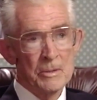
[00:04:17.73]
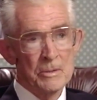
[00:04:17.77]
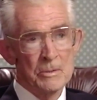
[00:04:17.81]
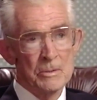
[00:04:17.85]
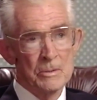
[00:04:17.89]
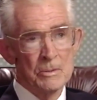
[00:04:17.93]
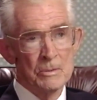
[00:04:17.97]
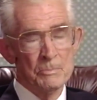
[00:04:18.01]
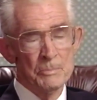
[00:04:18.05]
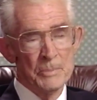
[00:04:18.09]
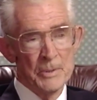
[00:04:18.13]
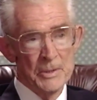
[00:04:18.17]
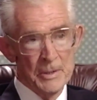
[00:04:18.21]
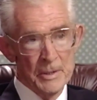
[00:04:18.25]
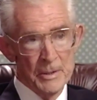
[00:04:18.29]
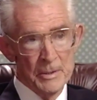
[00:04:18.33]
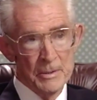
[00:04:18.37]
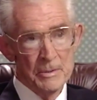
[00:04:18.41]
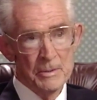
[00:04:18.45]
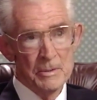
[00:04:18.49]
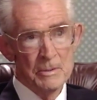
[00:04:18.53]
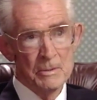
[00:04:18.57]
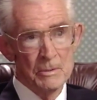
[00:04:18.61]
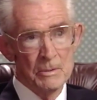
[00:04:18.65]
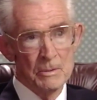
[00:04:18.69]
to
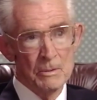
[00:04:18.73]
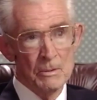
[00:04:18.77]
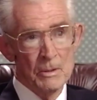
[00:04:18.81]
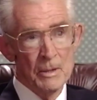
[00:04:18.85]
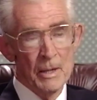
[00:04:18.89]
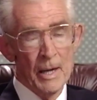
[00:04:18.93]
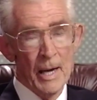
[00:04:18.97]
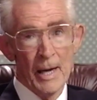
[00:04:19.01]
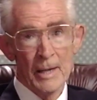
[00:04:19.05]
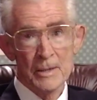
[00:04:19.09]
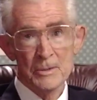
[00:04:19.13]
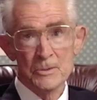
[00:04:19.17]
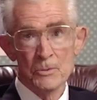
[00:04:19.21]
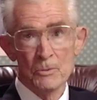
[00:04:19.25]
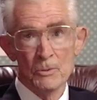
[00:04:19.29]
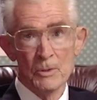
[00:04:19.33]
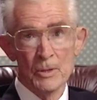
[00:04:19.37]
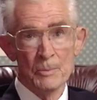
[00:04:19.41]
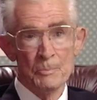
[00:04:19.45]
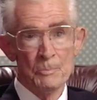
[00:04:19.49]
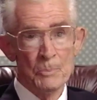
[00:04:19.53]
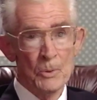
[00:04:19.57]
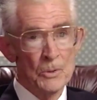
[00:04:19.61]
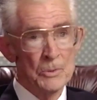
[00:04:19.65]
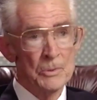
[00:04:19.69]
begin to
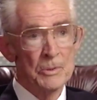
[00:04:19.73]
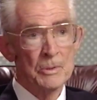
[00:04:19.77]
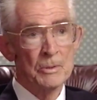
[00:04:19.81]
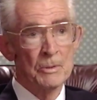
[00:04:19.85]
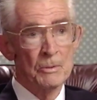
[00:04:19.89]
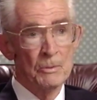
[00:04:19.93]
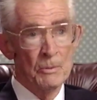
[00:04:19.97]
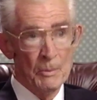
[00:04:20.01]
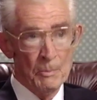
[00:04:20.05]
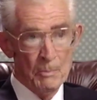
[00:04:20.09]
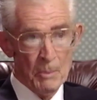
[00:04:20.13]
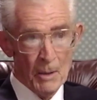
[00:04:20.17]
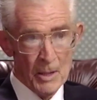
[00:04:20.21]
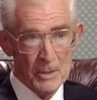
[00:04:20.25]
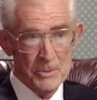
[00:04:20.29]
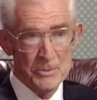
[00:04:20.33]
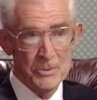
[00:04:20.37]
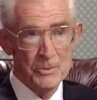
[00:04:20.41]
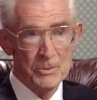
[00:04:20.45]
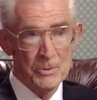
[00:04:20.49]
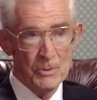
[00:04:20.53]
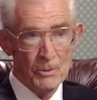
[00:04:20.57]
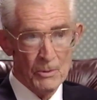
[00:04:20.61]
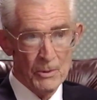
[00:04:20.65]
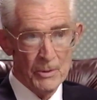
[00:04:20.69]
actually put the
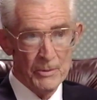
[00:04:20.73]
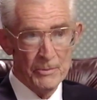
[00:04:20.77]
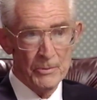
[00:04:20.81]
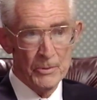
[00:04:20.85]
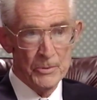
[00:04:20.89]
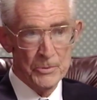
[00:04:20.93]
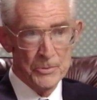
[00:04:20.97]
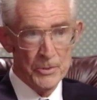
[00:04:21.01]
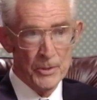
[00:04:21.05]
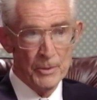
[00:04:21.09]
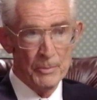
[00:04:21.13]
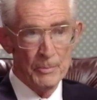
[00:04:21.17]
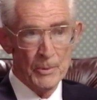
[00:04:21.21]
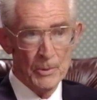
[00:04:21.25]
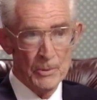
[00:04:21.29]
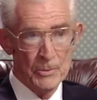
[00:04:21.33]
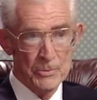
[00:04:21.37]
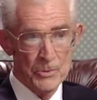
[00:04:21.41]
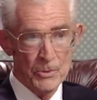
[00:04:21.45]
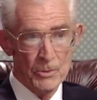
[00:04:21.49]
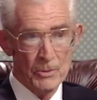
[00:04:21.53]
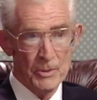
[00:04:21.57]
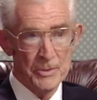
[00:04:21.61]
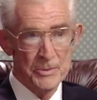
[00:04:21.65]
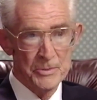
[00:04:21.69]
repository for germinal
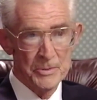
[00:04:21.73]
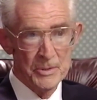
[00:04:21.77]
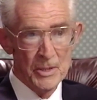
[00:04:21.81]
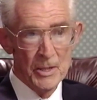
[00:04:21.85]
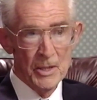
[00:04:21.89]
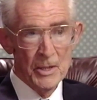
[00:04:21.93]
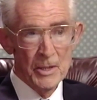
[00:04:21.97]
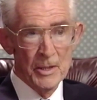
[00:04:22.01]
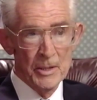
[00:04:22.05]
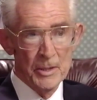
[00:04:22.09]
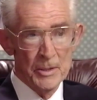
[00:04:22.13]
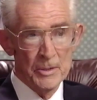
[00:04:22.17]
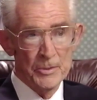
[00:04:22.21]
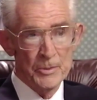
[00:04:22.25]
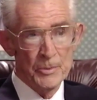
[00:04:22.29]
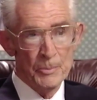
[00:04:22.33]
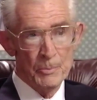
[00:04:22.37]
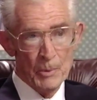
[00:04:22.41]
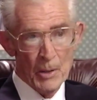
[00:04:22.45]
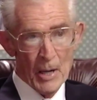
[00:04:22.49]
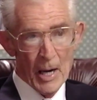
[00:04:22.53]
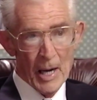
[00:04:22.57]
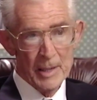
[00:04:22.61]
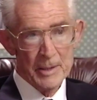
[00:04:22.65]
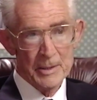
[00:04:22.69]
choice into
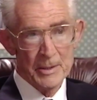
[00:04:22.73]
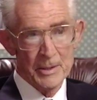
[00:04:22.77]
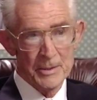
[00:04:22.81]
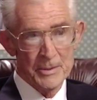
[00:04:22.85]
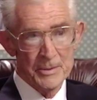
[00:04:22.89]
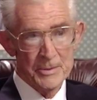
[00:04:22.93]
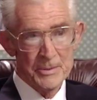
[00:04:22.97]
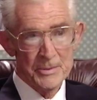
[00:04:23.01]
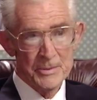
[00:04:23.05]
practice.